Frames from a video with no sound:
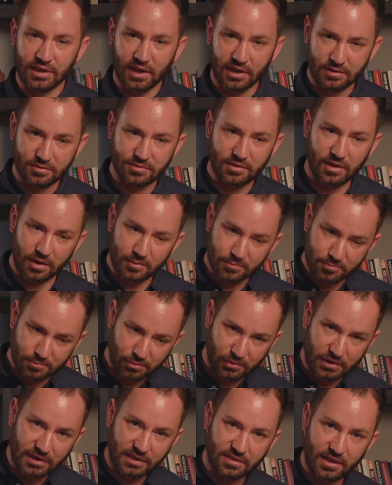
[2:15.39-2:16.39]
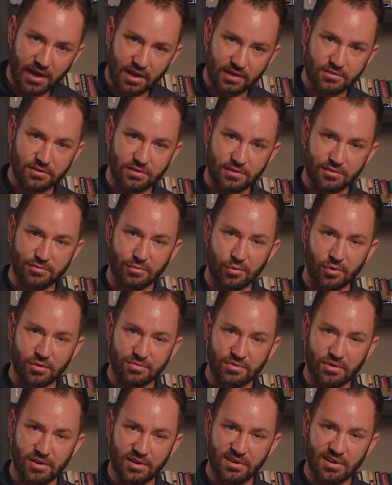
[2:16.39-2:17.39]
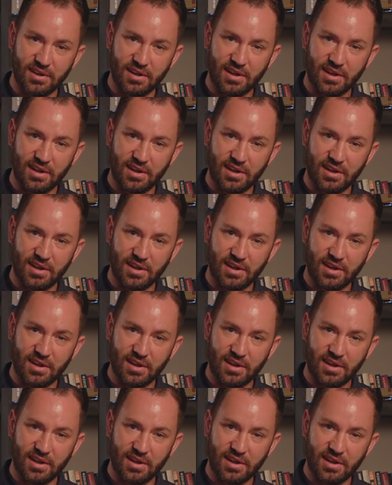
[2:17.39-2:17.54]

kind of bring that to the forefront.